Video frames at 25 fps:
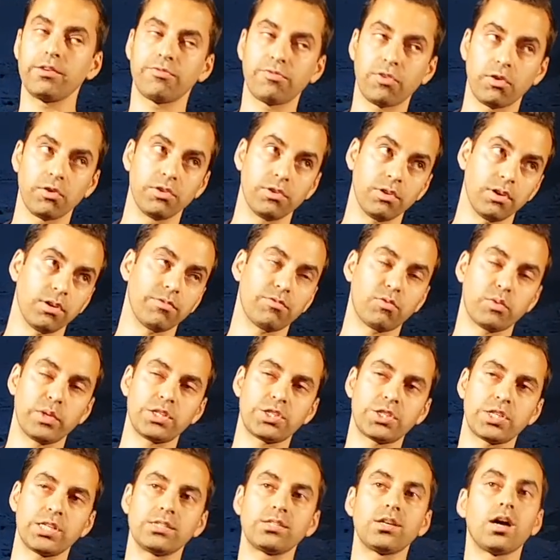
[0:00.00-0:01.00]
fond of,
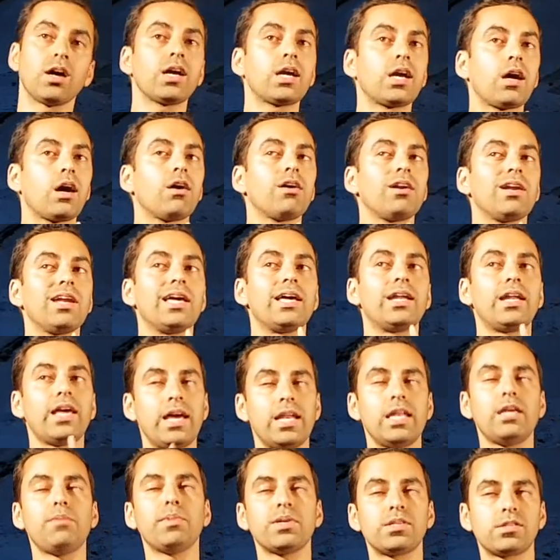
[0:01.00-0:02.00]
which is I can't let
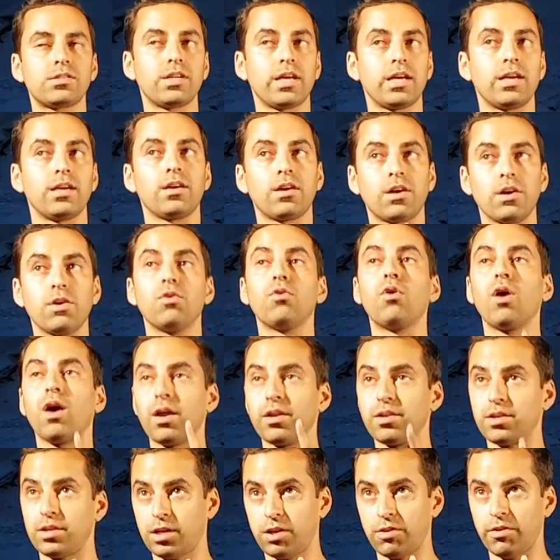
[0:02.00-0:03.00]
any mistake go
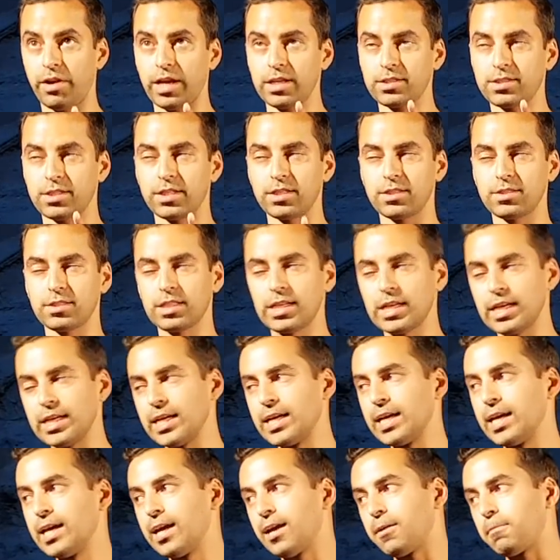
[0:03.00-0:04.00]
uncorrected.
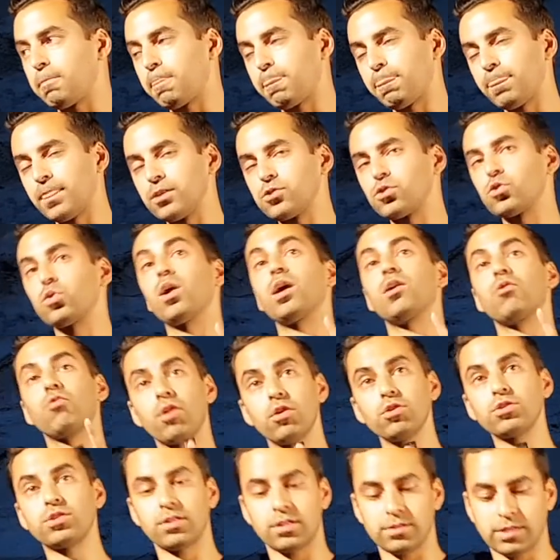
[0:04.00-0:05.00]
So I
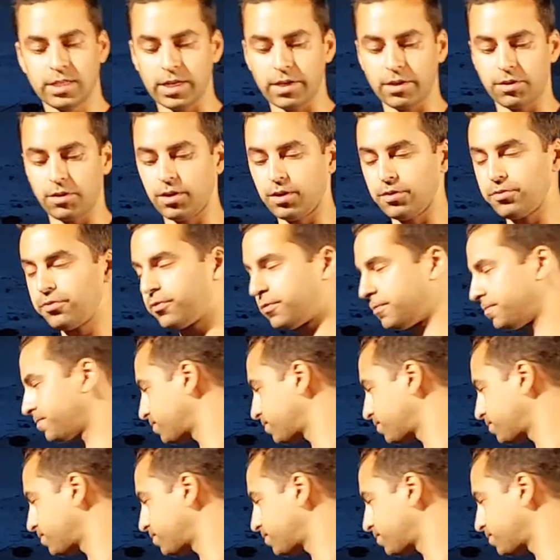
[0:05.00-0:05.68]
wrote to the Telegraph,